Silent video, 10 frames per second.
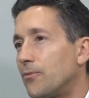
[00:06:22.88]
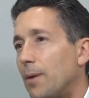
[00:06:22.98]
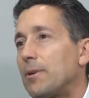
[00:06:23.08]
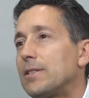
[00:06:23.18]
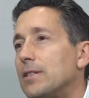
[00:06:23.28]

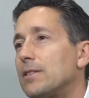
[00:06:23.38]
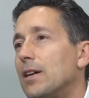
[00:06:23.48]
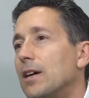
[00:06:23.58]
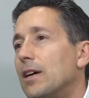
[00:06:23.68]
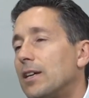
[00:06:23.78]
pharmacist
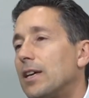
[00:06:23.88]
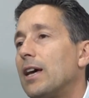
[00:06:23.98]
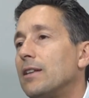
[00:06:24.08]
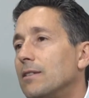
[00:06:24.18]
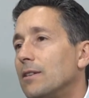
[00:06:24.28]

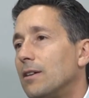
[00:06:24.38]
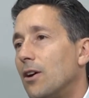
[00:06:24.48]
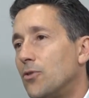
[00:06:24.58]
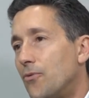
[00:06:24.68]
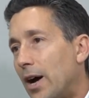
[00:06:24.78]
can
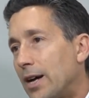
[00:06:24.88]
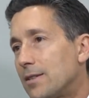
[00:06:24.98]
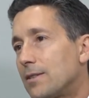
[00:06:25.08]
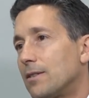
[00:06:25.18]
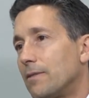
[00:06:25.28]

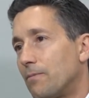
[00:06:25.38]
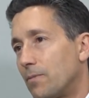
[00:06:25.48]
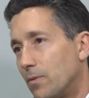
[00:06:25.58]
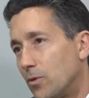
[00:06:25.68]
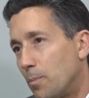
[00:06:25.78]
advise
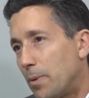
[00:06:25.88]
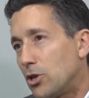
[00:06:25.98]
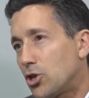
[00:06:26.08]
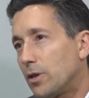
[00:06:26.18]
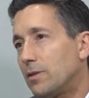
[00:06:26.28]
the
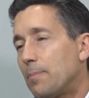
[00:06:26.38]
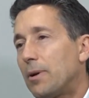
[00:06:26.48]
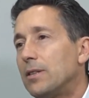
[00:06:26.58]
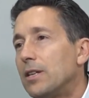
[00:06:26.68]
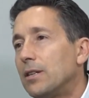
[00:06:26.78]
patient
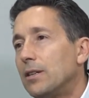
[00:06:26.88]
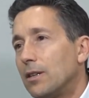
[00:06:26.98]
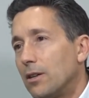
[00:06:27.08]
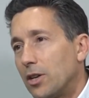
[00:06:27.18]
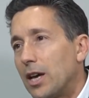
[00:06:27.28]
depending,
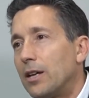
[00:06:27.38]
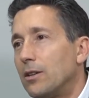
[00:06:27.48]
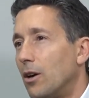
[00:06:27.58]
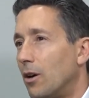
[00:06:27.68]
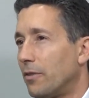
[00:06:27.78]
again,
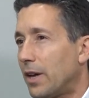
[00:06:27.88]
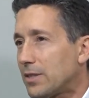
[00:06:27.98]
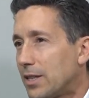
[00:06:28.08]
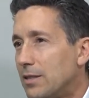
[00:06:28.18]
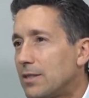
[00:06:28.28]
on their
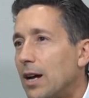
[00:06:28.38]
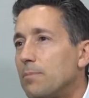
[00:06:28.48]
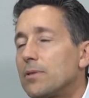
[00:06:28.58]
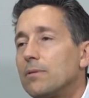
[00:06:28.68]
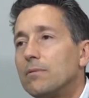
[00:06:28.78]
skin
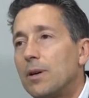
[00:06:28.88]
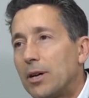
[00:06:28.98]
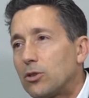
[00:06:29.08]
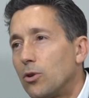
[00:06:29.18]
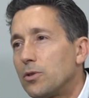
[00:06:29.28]
types,
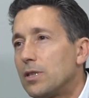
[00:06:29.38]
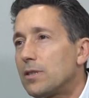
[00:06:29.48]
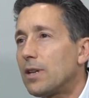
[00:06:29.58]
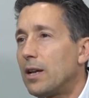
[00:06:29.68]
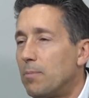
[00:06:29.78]

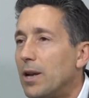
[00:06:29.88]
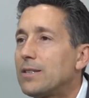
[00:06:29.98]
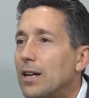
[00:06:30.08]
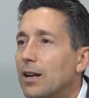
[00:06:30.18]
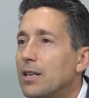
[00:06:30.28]
dermatosis, and place
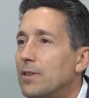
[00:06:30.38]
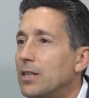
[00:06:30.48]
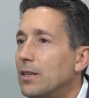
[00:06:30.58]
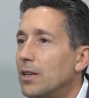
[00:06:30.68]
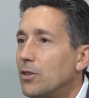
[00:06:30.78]
they are living,
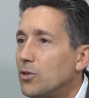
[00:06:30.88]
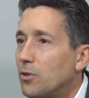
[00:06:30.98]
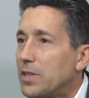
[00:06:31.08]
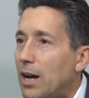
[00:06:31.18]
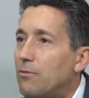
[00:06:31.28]
so
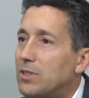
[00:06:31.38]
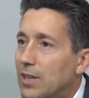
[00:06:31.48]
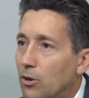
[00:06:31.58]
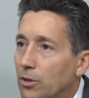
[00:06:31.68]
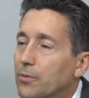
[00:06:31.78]
they have a
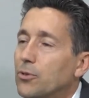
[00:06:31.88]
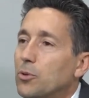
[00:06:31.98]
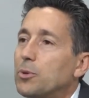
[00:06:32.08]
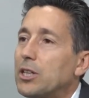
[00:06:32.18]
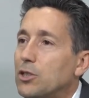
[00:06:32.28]
tailored
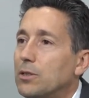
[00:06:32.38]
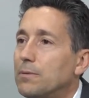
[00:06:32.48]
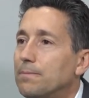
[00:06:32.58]
photoprotection.